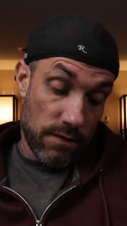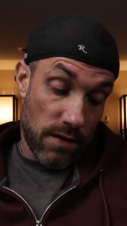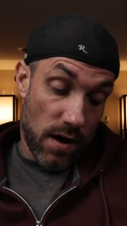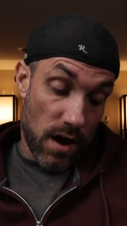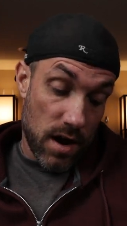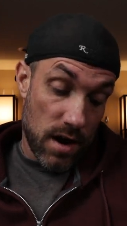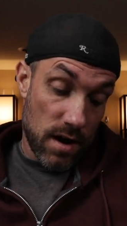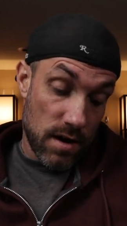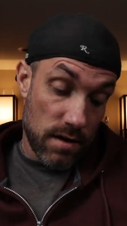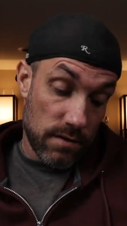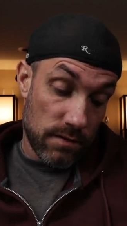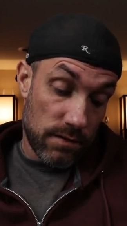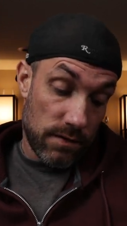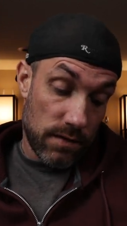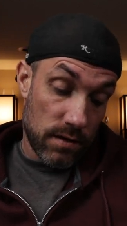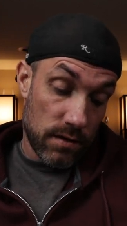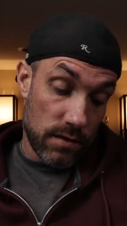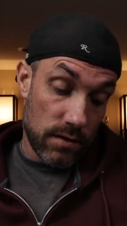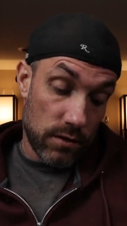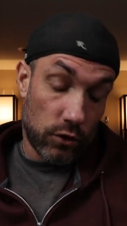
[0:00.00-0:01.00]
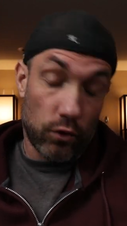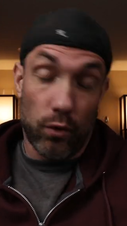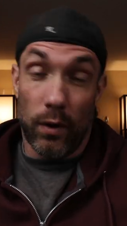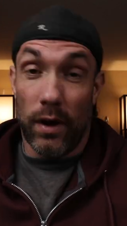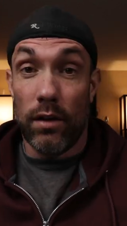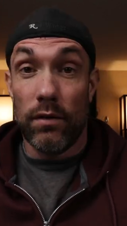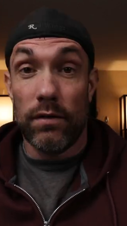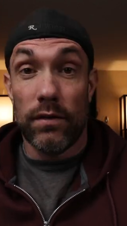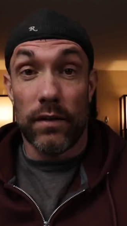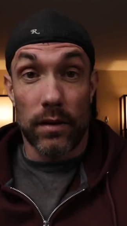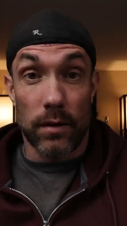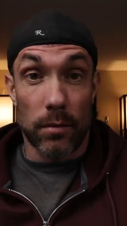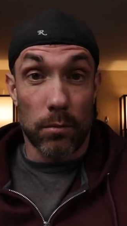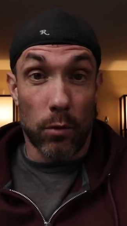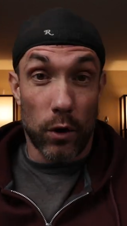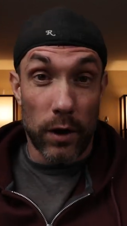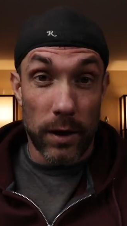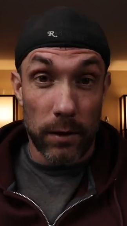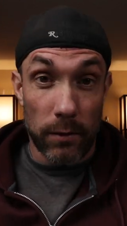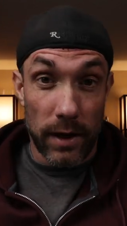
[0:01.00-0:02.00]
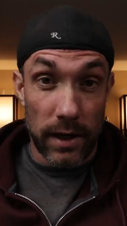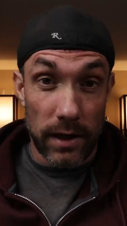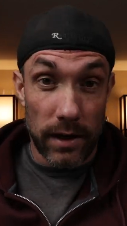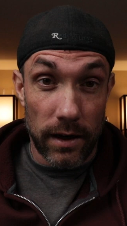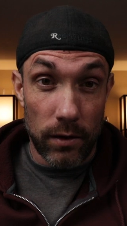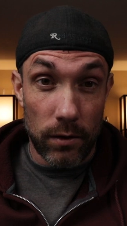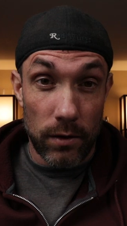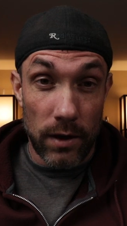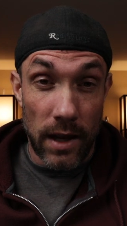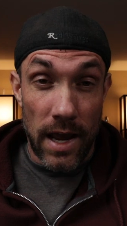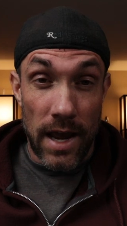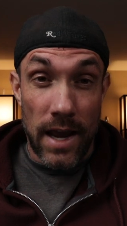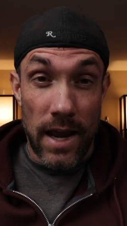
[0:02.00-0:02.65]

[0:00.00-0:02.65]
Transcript: 5.12 in the morning right now.